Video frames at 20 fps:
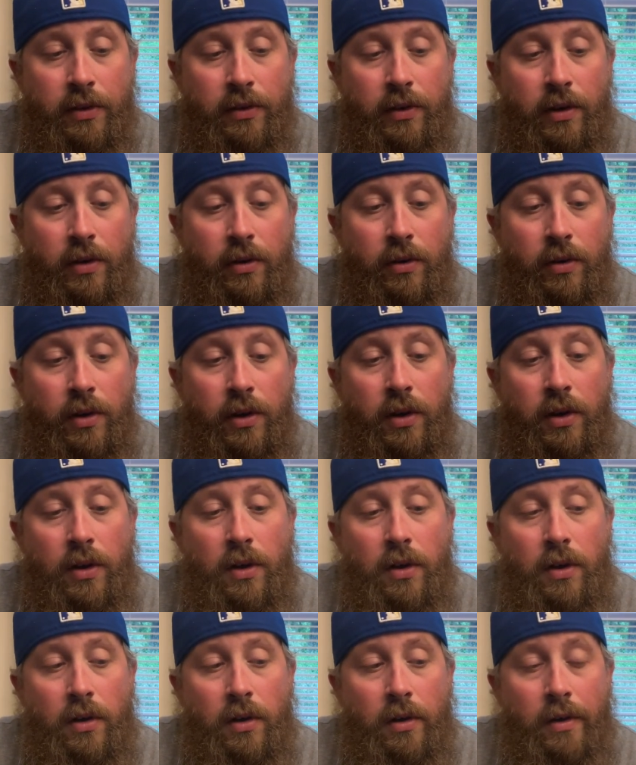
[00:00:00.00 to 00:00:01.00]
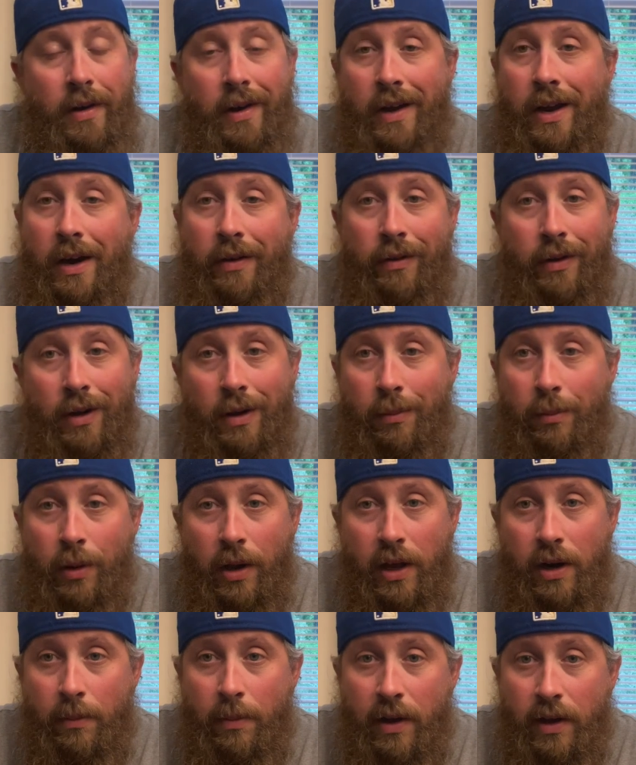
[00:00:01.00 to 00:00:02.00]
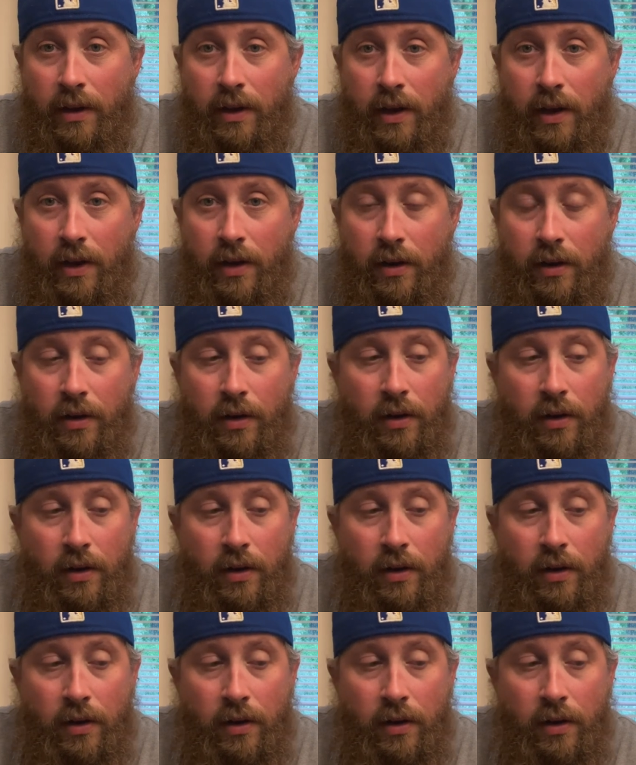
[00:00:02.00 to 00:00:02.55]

so I can't really complain about that.